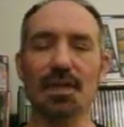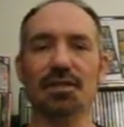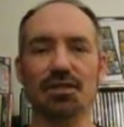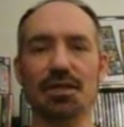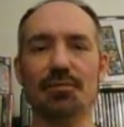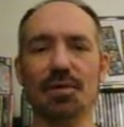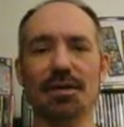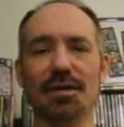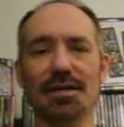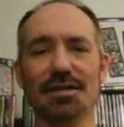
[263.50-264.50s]
Cheap
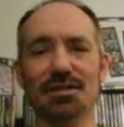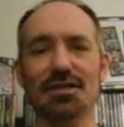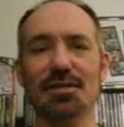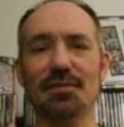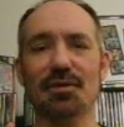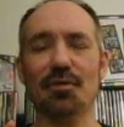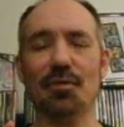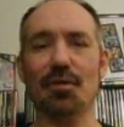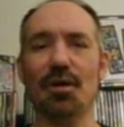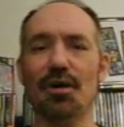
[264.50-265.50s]
and
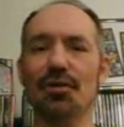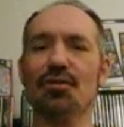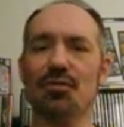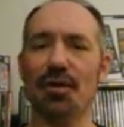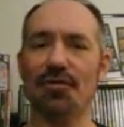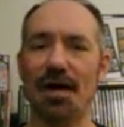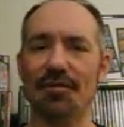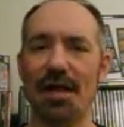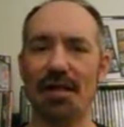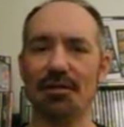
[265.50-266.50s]
under
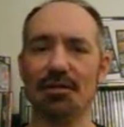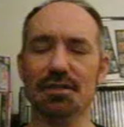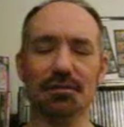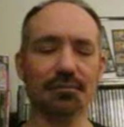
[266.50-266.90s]
$25.